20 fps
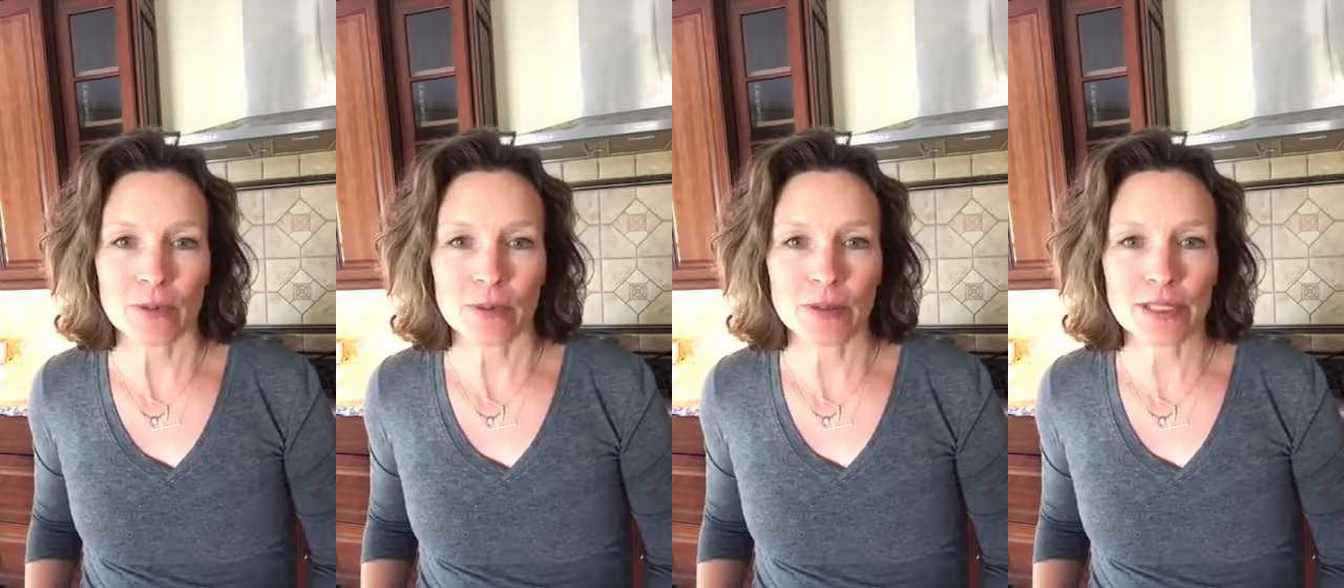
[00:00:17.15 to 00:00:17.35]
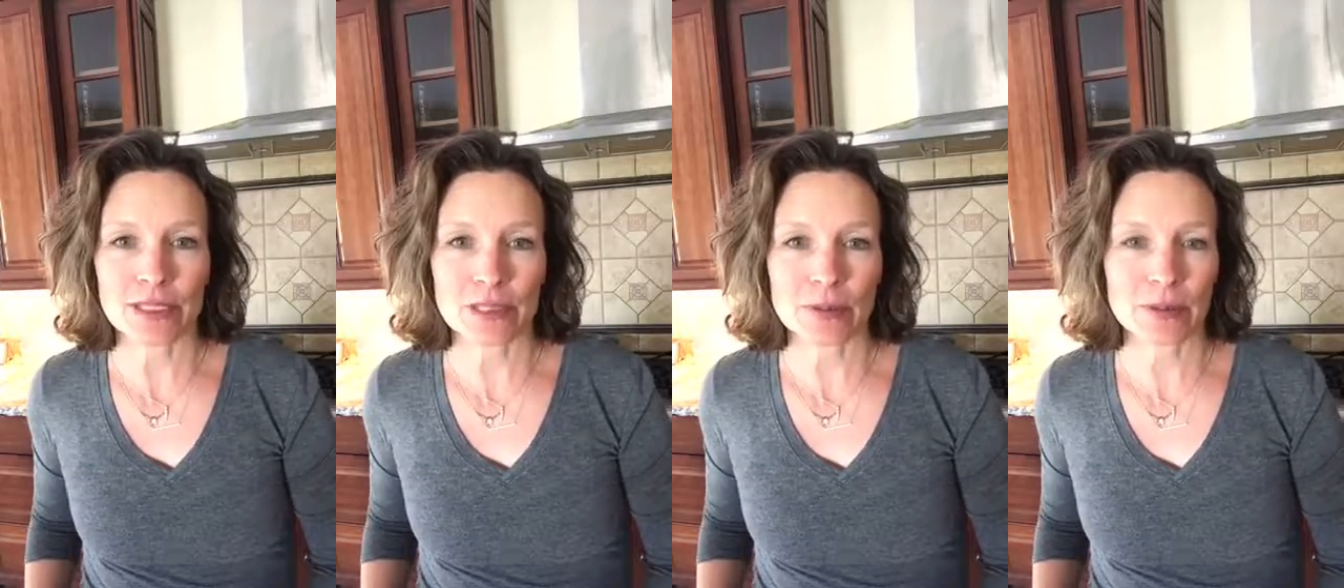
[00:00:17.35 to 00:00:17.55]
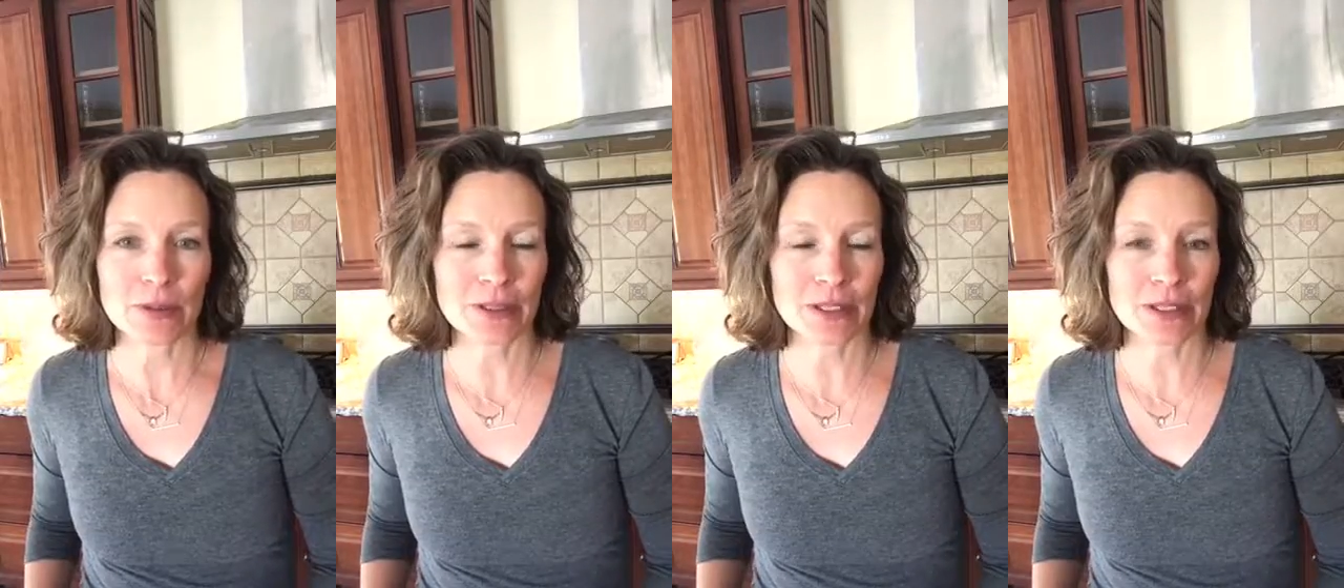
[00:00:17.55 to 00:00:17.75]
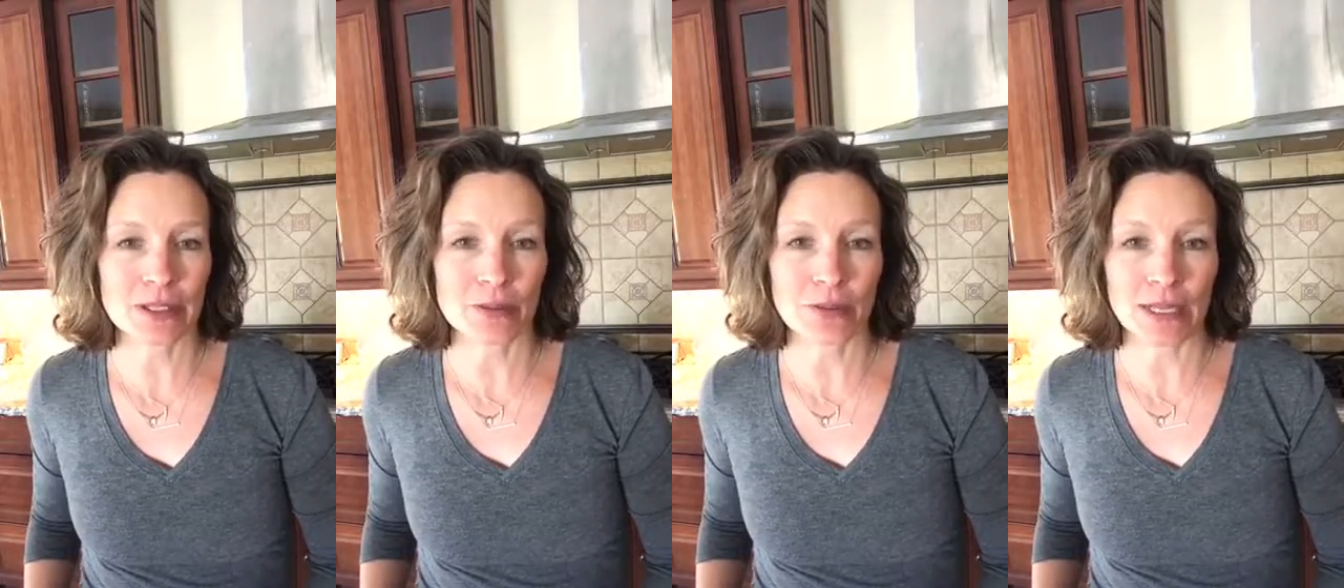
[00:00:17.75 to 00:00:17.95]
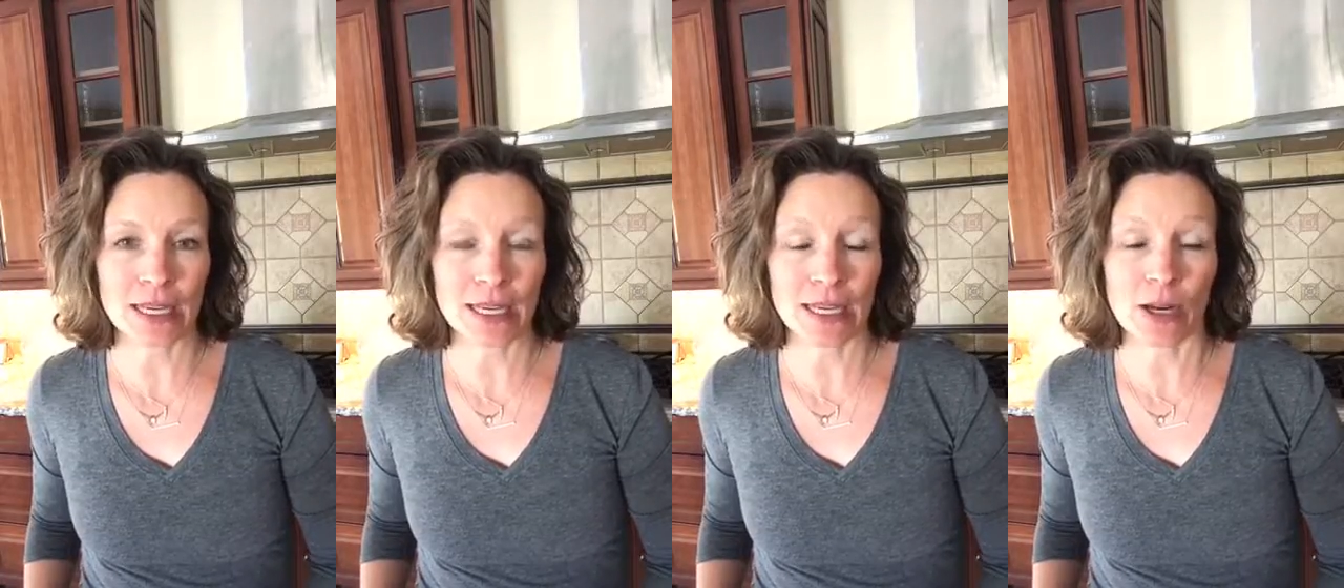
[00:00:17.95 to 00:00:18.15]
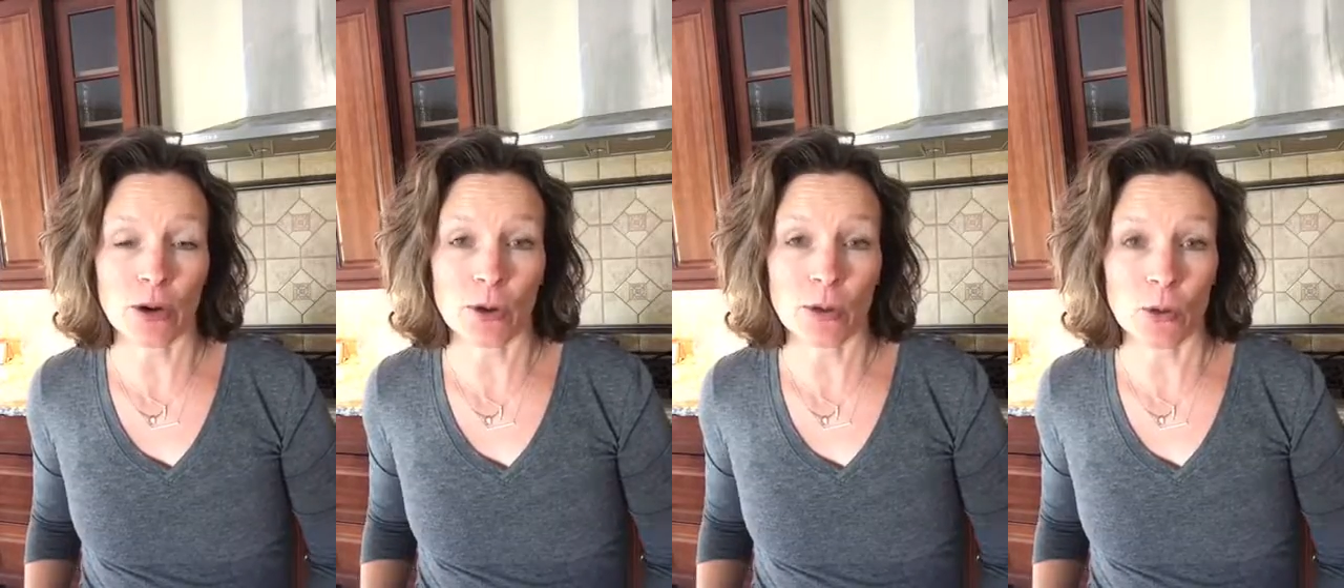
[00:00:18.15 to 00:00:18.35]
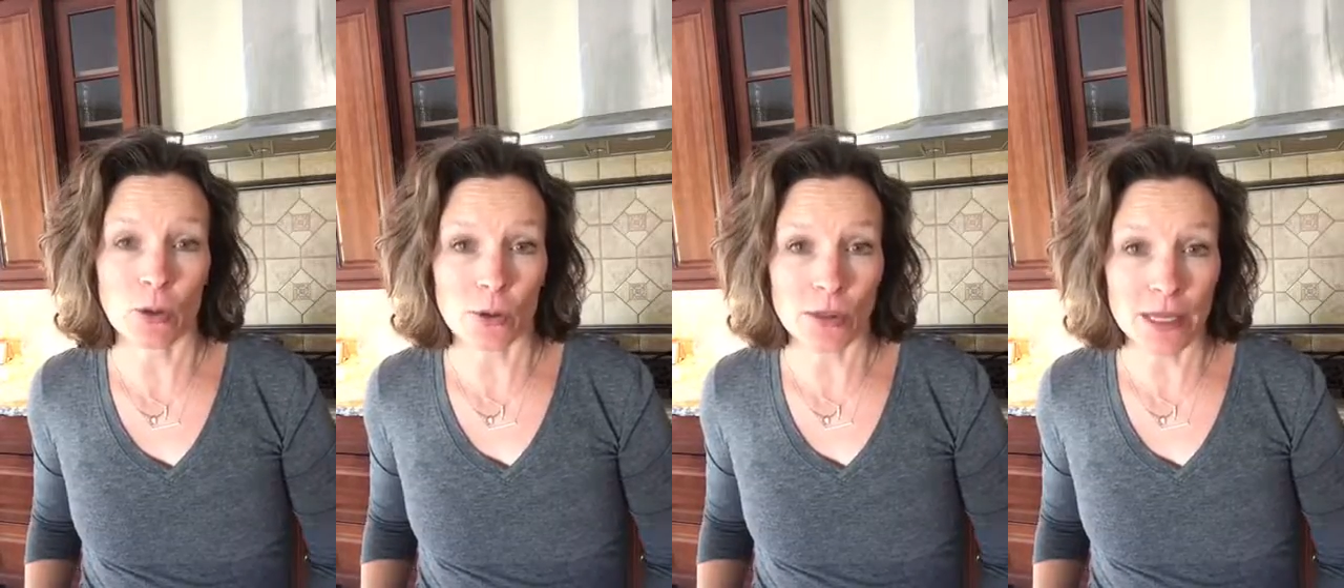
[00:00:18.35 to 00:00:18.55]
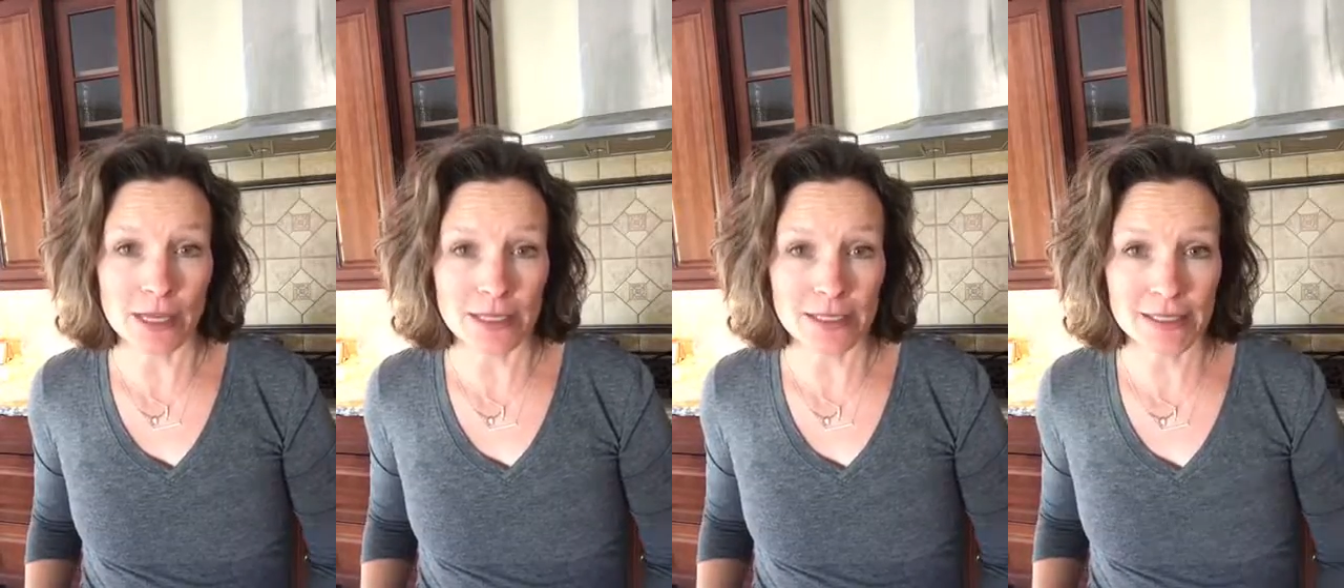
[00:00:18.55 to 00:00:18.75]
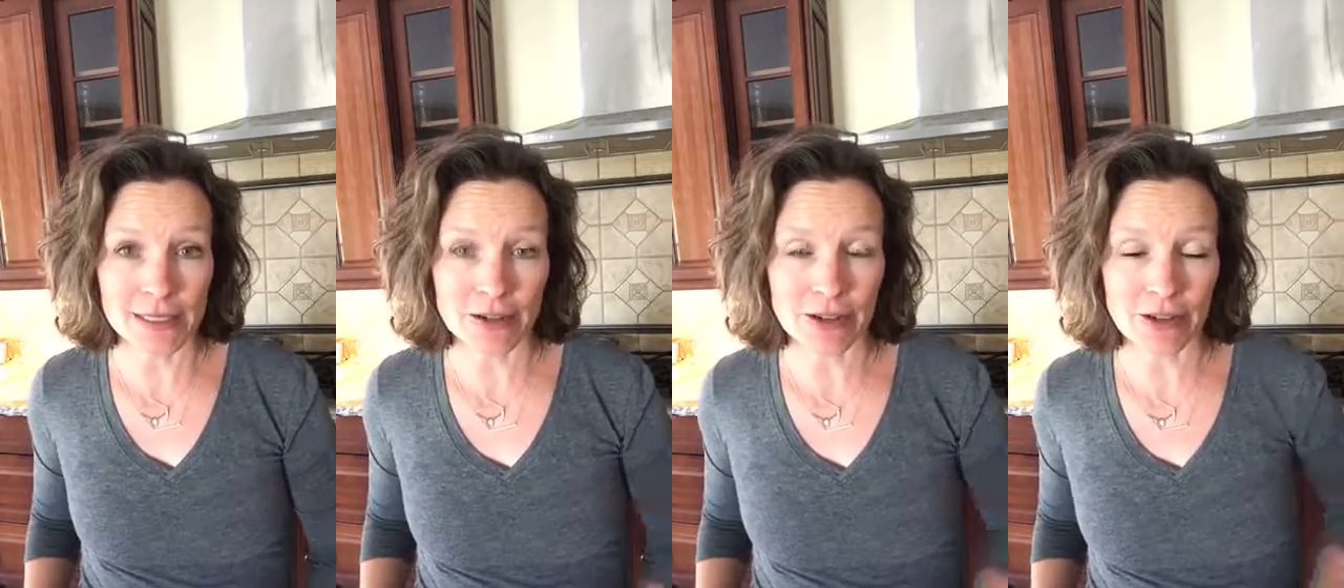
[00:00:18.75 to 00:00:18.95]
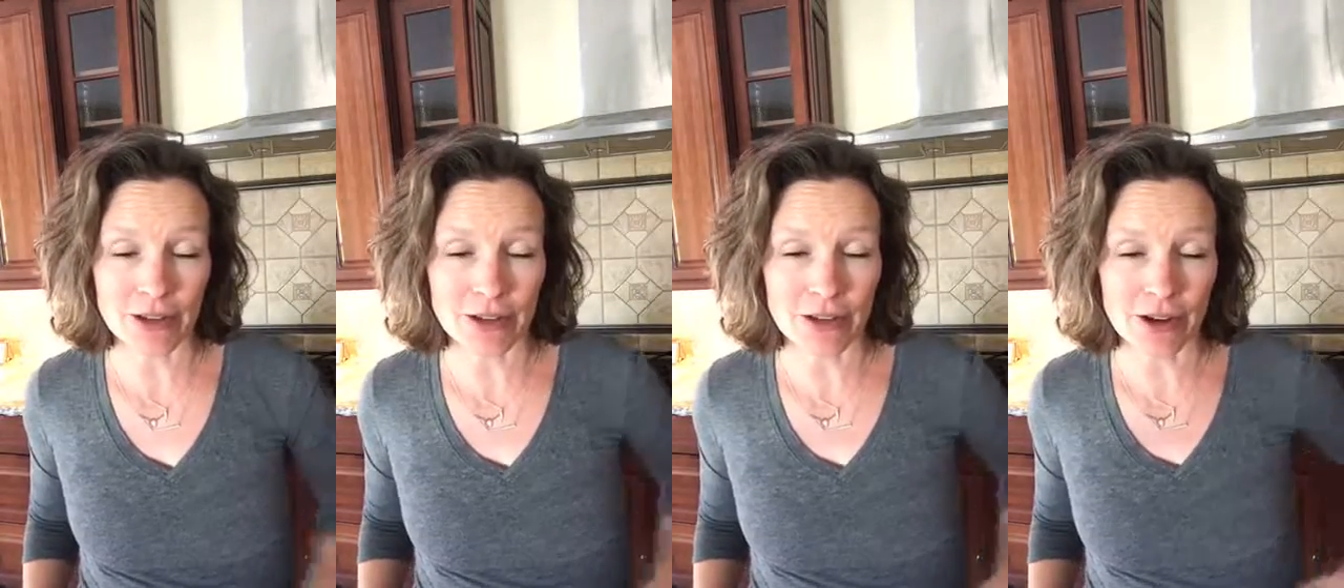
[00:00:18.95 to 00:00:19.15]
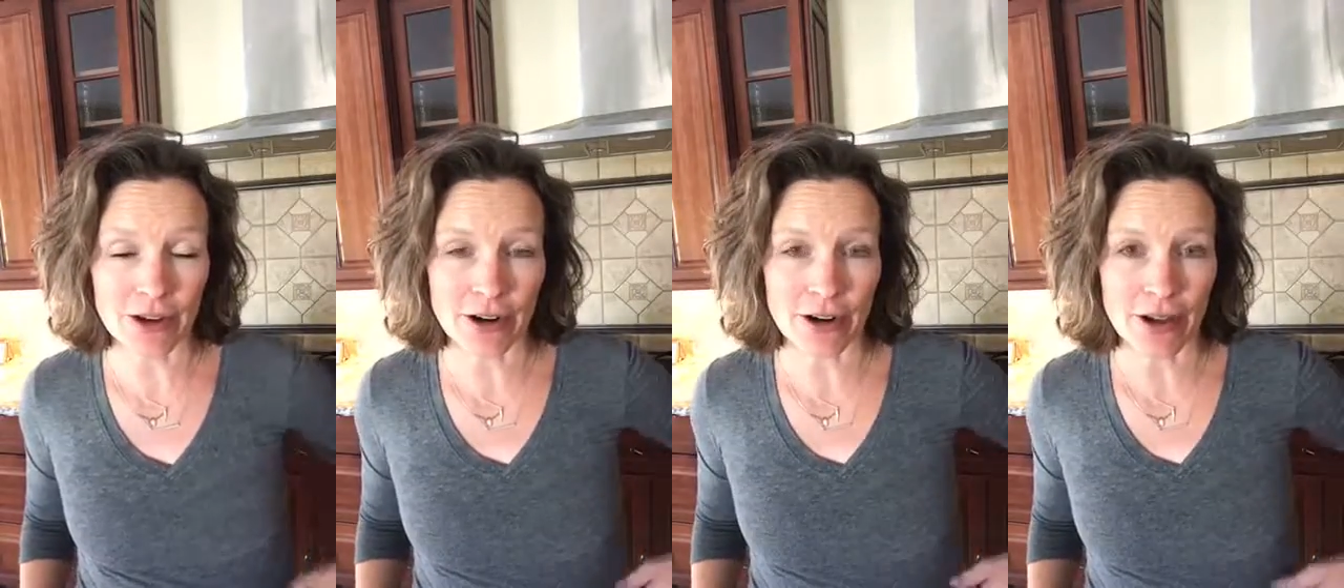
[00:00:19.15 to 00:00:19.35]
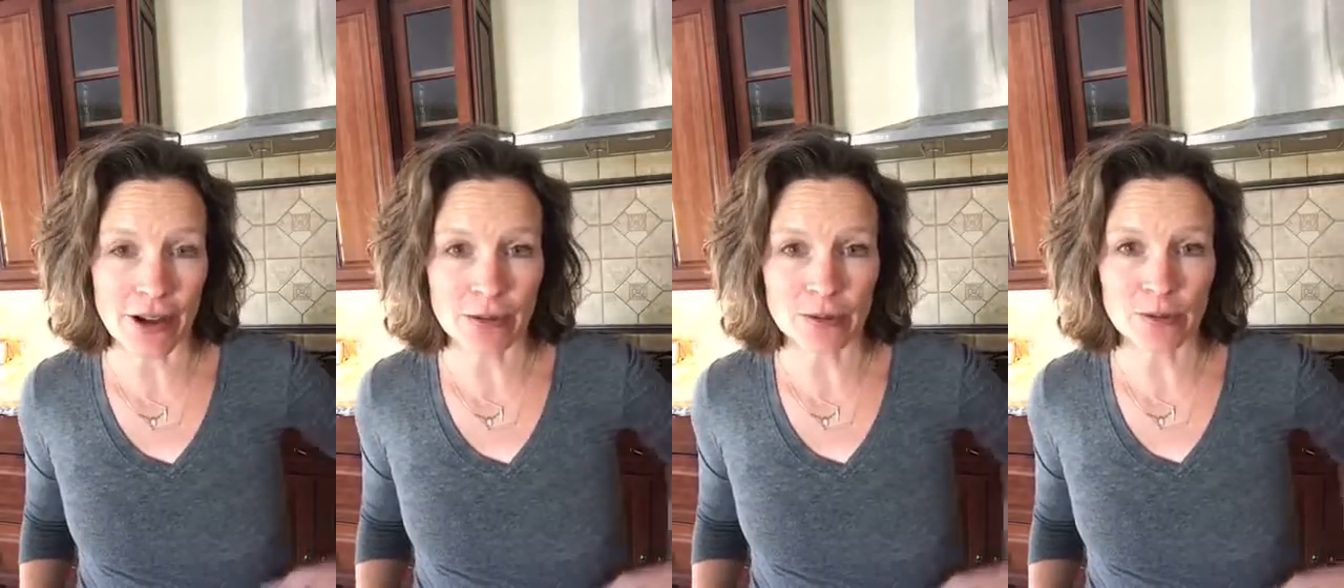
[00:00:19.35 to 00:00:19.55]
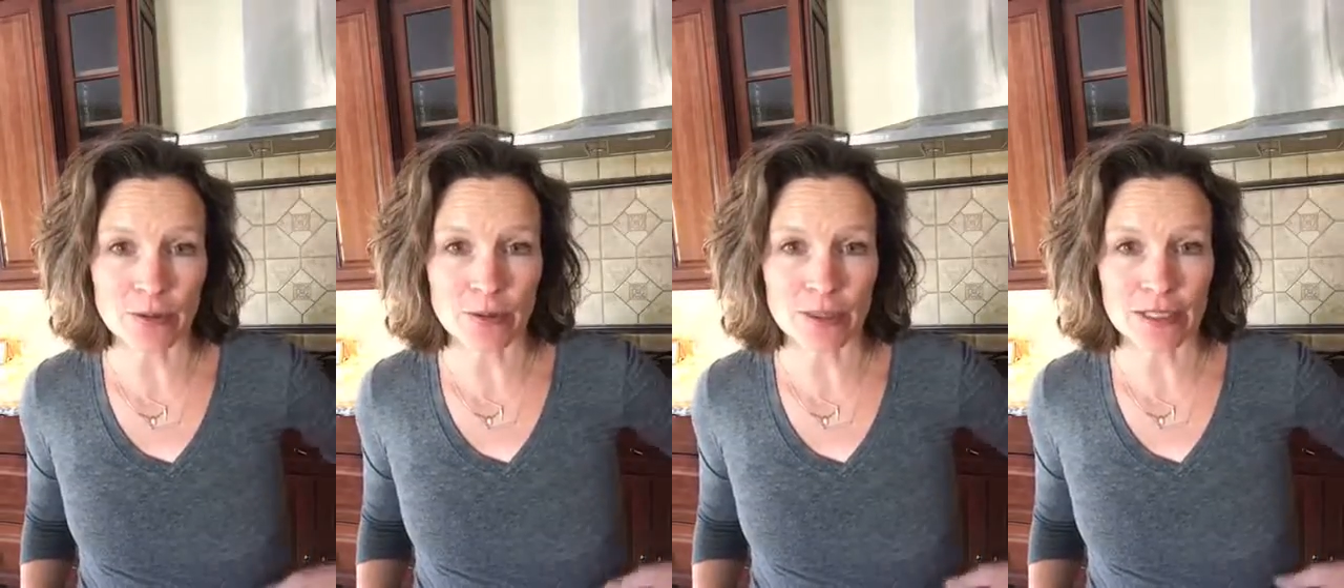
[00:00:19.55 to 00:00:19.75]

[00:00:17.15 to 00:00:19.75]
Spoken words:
we typically don't eat a whole lot of cereal in our house.